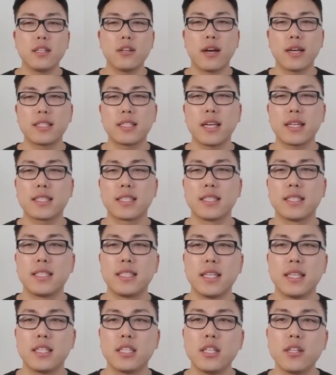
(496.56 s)
You know, as you guys can
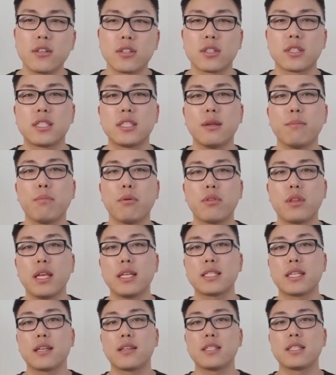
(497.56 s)
see, you know, just simple
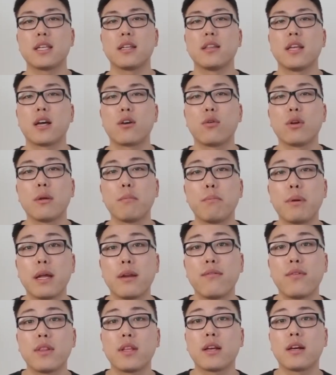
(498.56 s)
things like this can not only
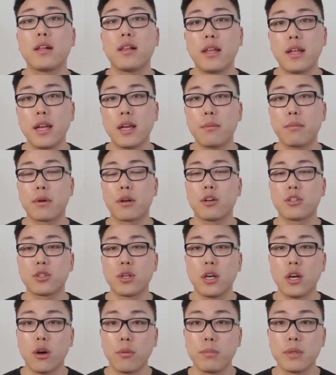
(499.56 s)
benefit the clinic, but
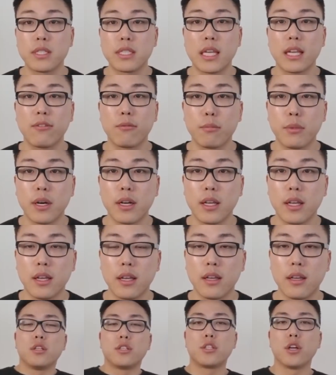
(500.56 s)
also help you save
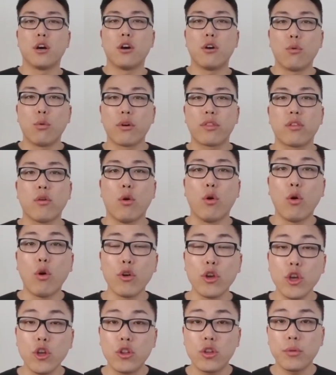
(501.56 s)
money. So with the
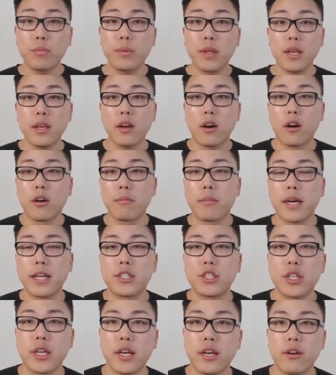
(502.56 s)
whole YouTube thing on my
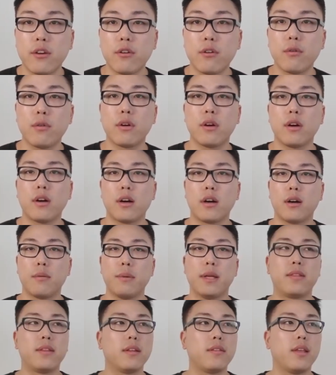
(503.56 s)
channel,
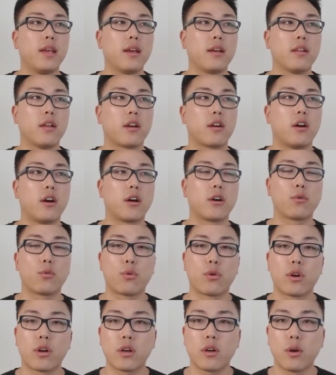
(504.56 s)
it did take a lot of hard
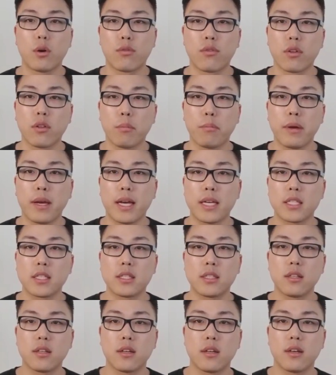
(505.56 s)
work over the
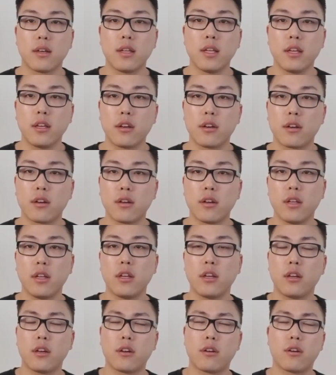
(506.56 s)
past almost a
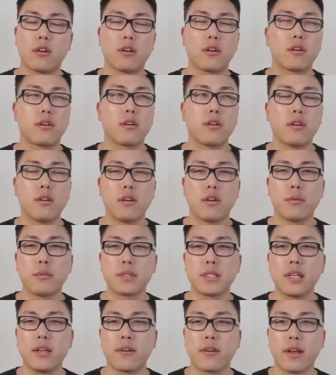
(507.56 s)
year
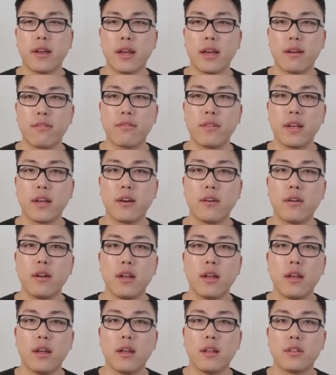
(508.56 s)
and a half now,
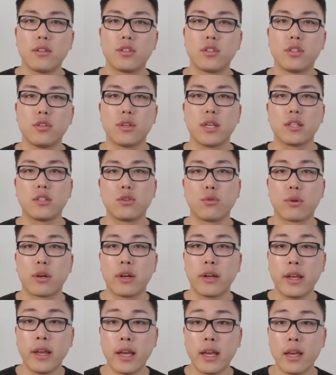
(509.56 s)
to get to where
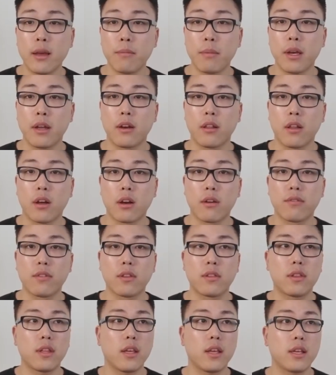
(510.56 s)
I am. And a lot of
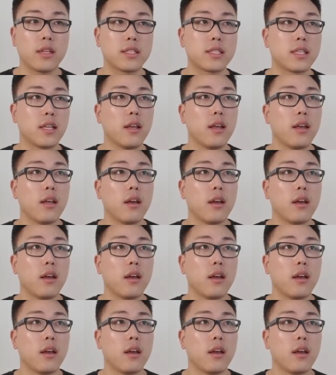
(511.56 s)
the things